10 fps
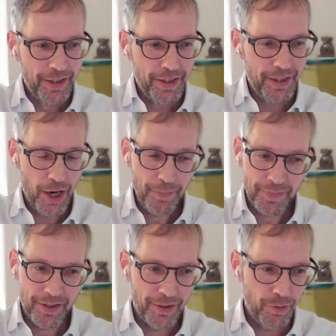Yeah,
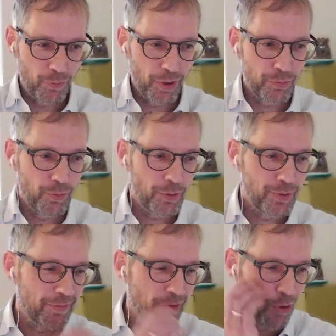what we
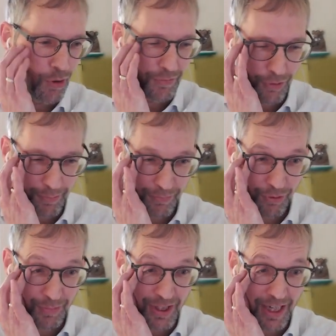have learned from
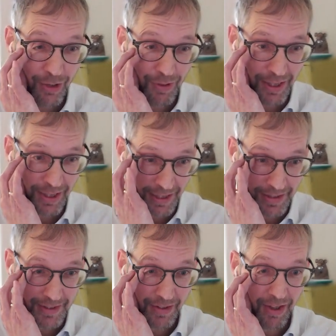the hearing
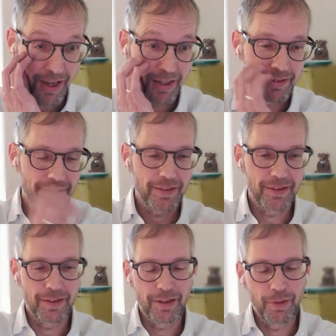is that
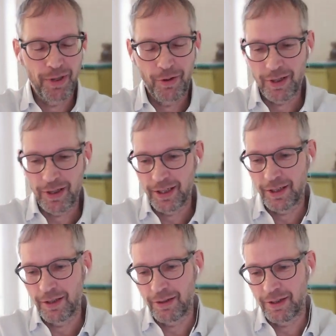
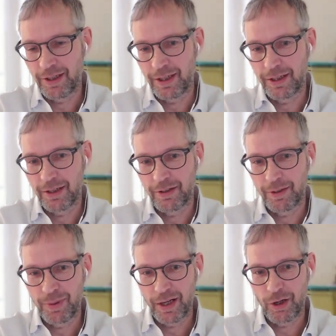apparently the
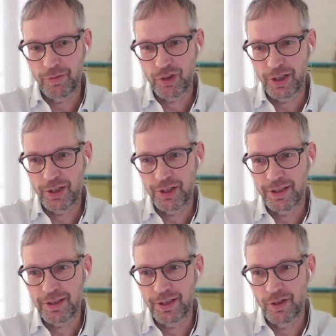panel of
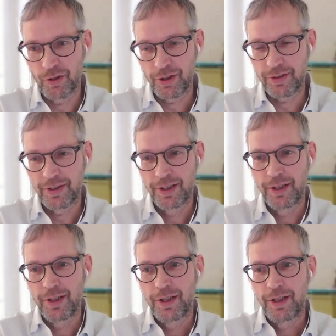judges did not
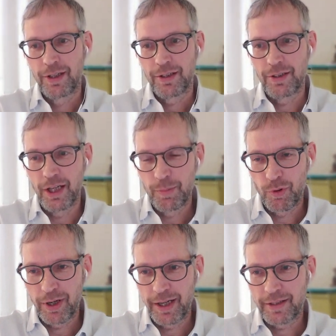
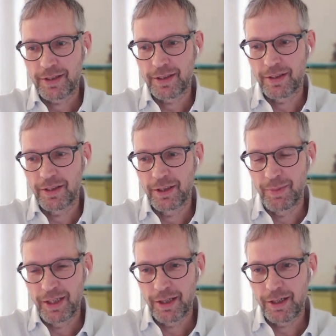deliberate
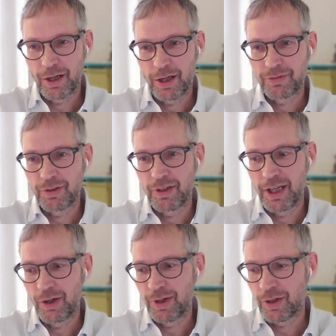immediately after the
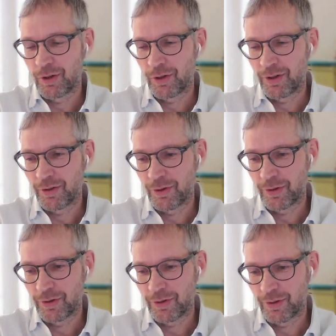hearing
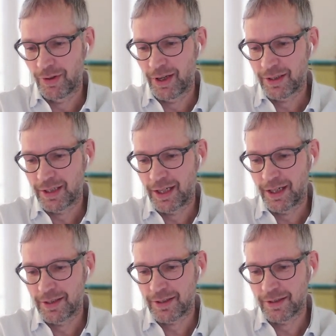on that
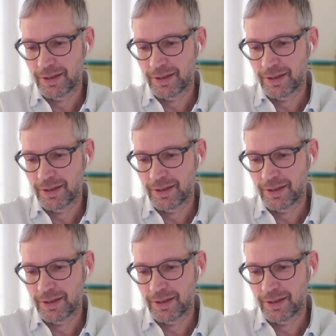case.